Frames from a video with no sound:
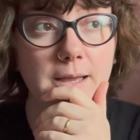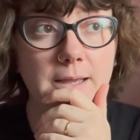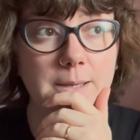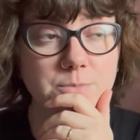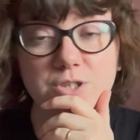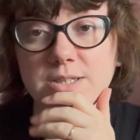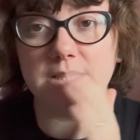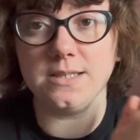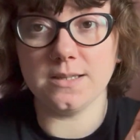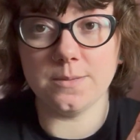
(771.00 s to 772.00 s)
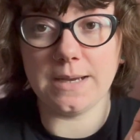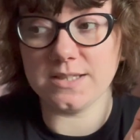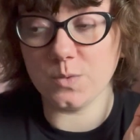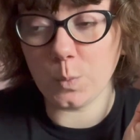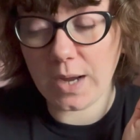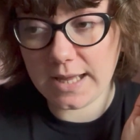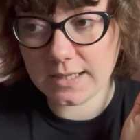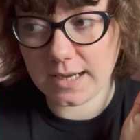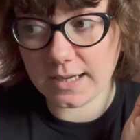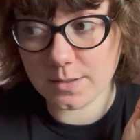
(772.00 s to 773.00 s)
am just knitting them as and
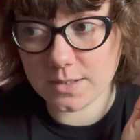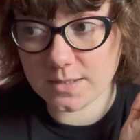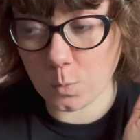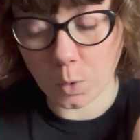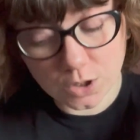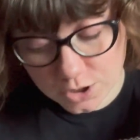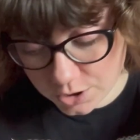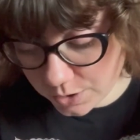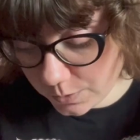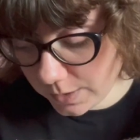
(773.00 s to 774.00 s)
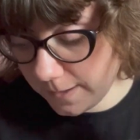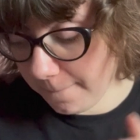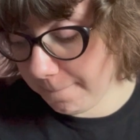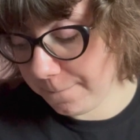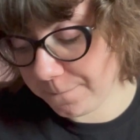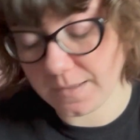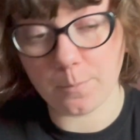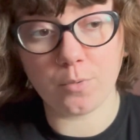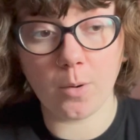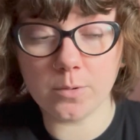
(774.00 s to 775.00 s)
when I want to. I'm
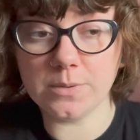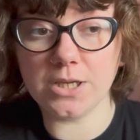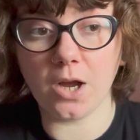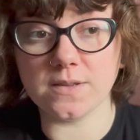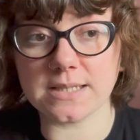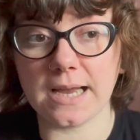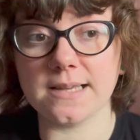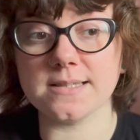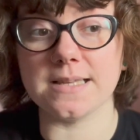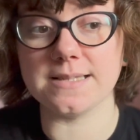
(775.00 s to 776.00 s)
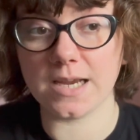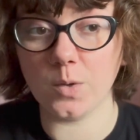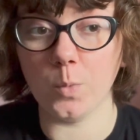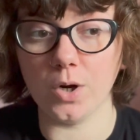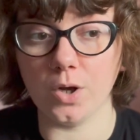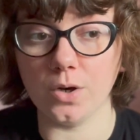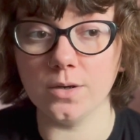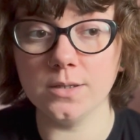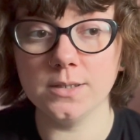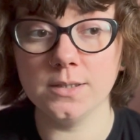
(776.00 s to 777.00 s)
probably going to cast the second one on